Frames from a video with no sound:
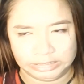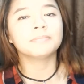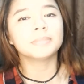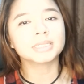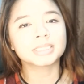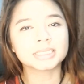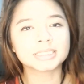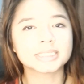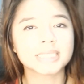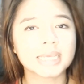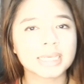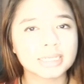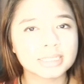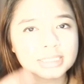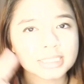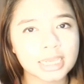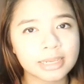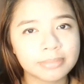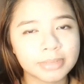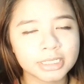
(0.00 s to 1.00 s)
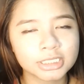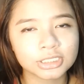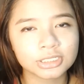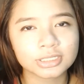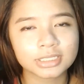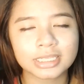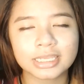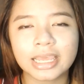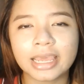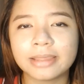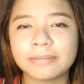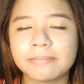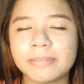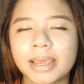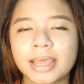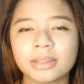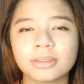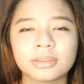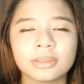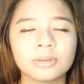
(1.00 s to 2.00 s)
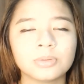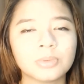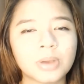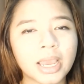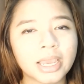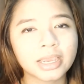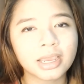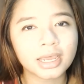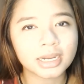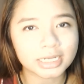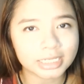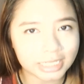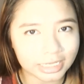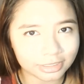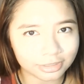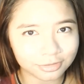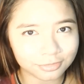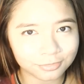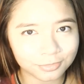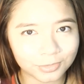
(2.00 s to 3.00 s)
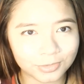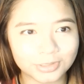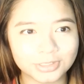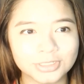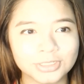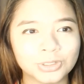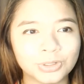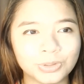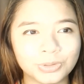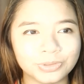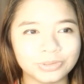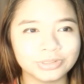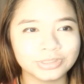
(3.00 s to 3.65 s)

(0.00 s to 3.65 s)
But the second time I took the NMAT, I got an 84, so